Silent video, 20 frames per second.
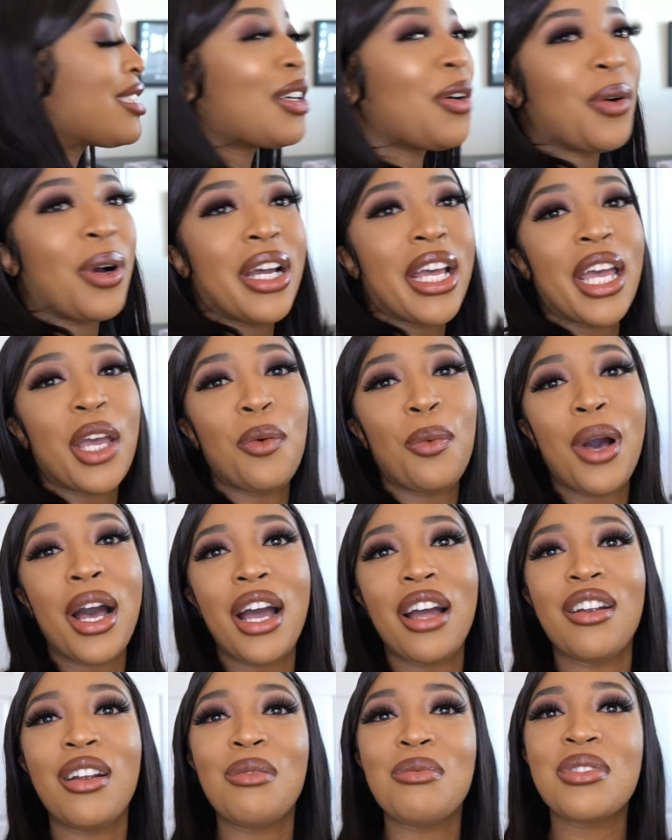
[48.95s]
going
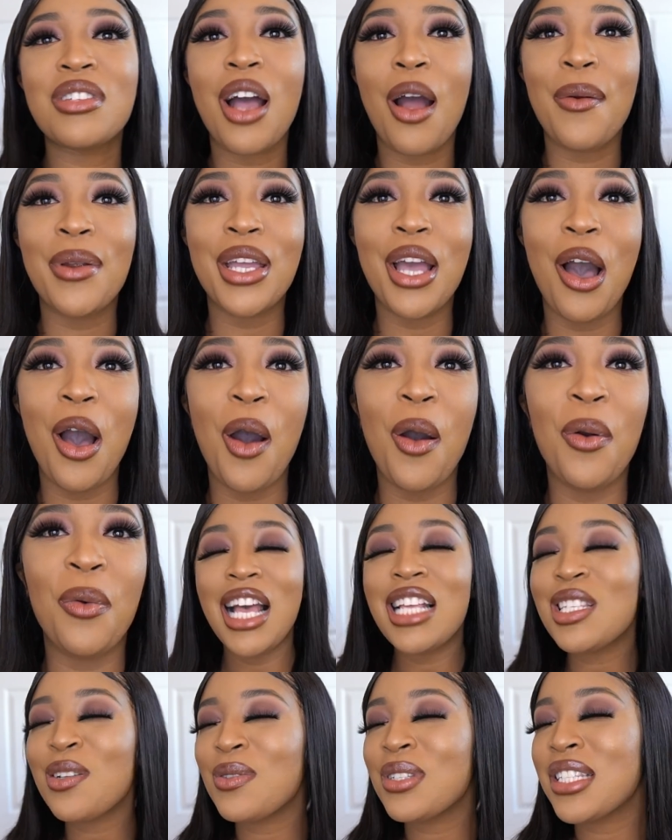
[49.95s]
haywire. I'm sorry, y'all.
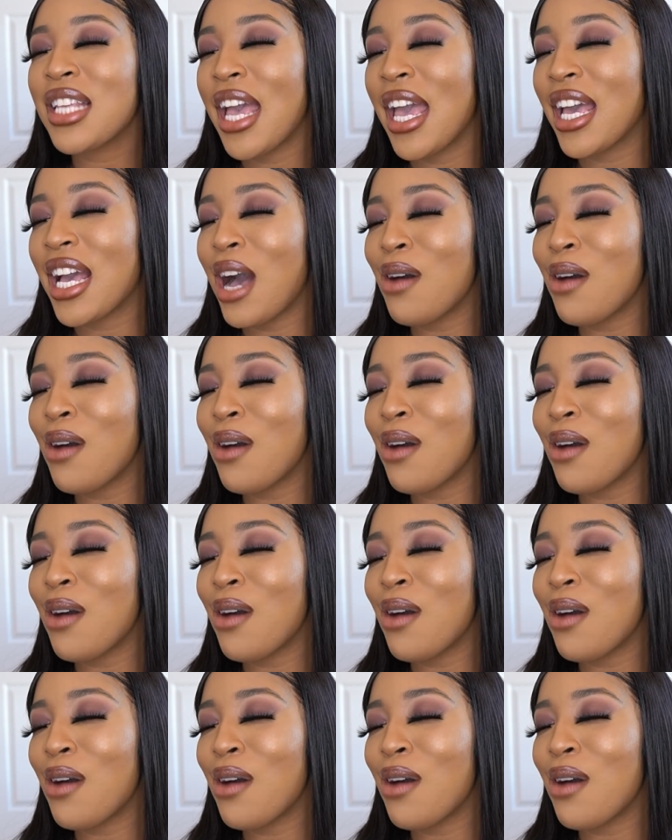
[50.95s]
As I was saying,